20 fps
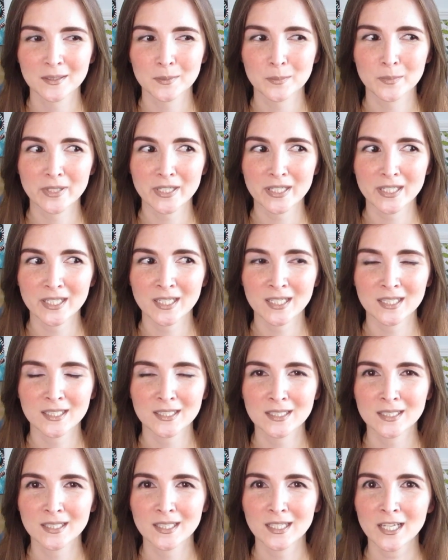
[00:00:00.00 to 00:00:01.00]
But
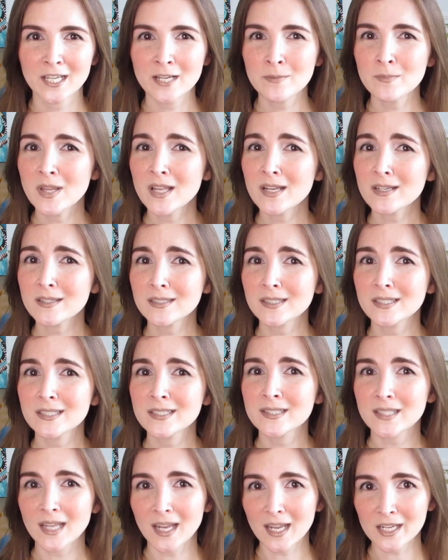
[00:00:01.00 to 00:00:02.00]
hemlock
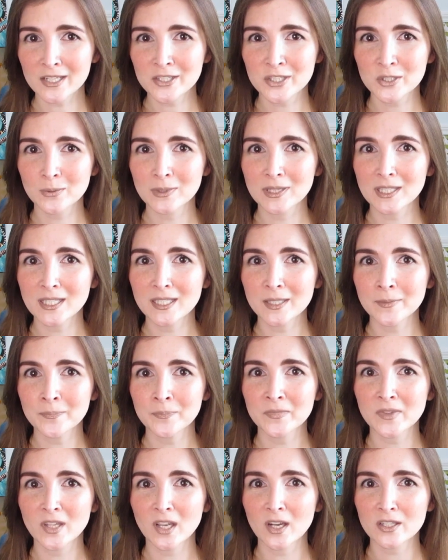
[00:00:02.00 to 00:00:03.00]
is
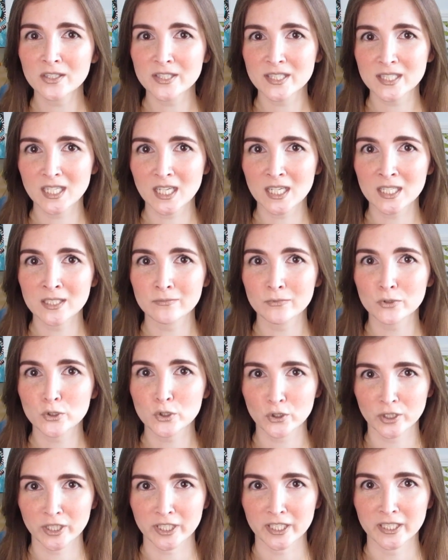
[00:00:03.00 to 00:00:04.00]
actually our state
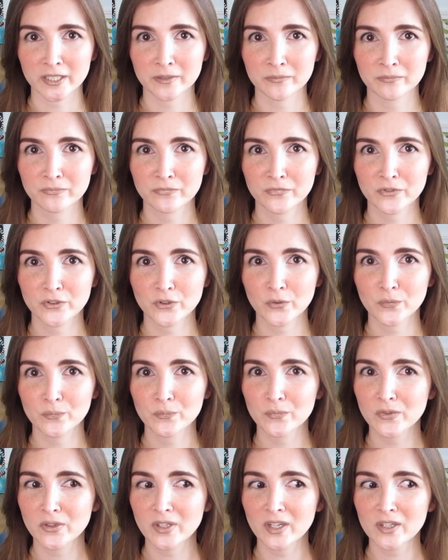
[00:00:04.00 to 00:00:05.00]
tree, so
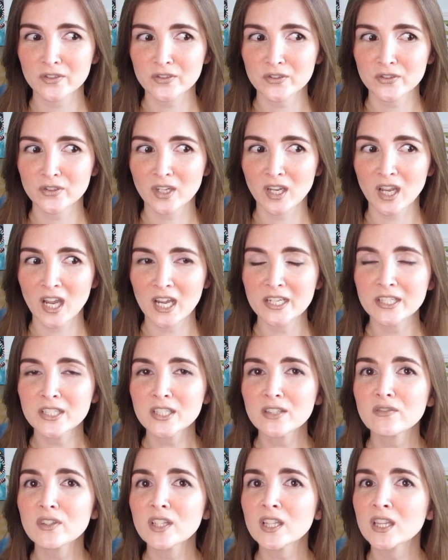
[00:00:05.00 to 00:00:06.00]
there's kind
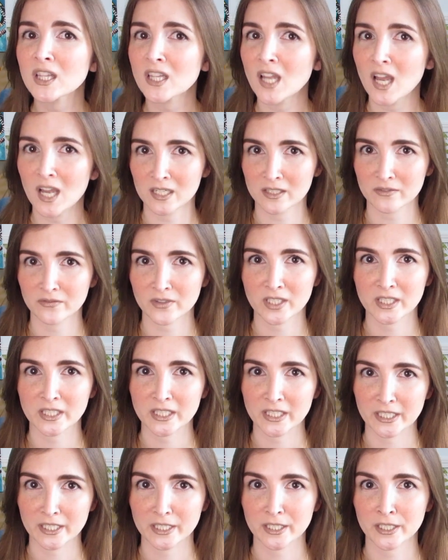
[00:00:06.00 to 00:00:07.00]
of a lot of it
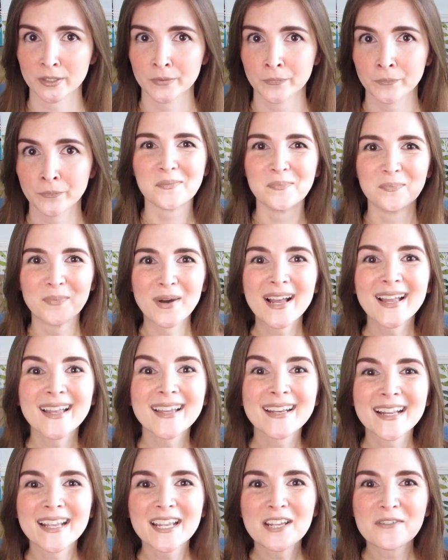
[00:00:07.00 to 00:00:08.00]
here.
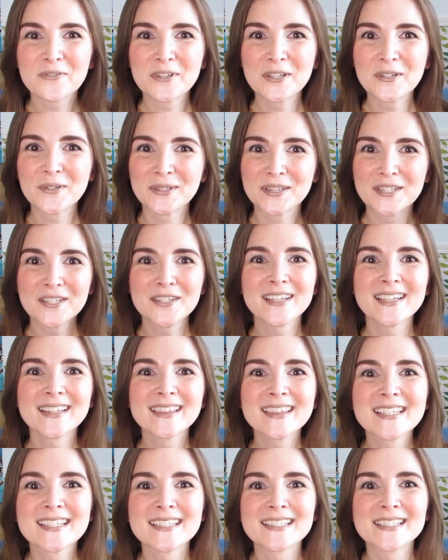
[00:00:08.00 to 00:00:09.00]
But if you look
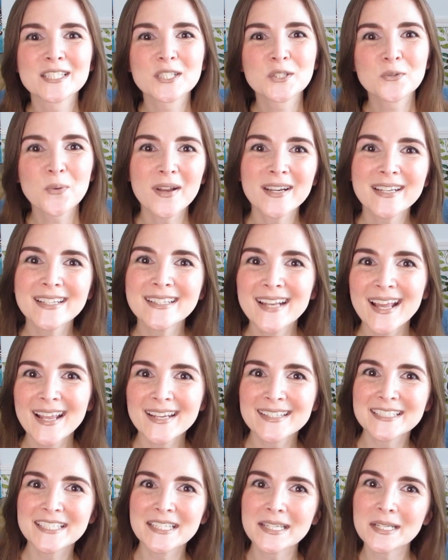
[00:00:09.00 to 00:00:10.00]
at this
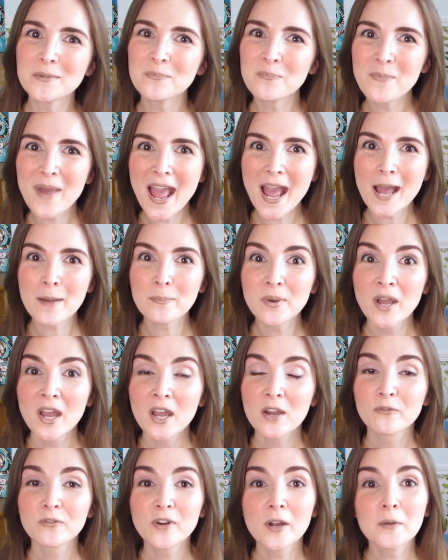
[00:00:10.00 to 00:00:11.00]
2019 map
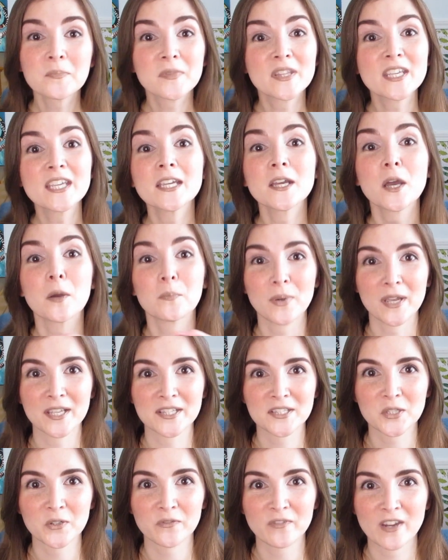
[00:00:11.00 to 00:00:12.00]
from the
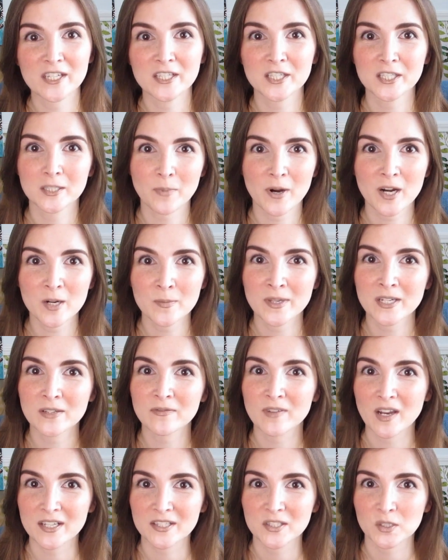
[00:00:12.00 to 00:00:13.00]
Pennsylvania Department
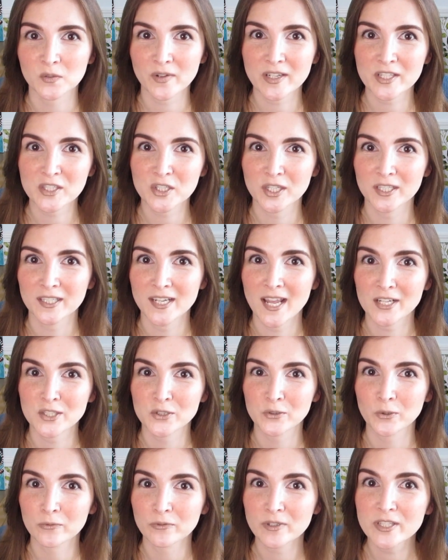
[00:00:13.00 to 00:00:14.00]
of Conservation and
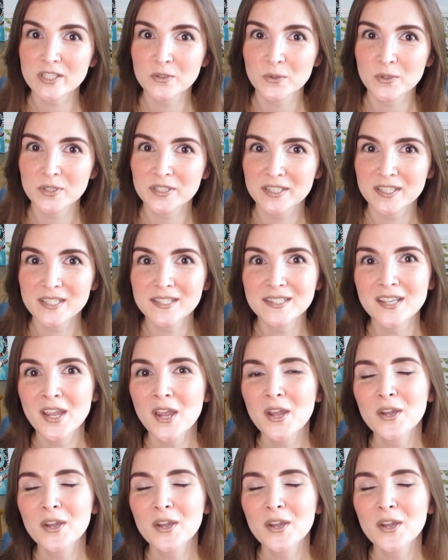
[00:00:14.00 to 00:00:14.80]
Natural Resources,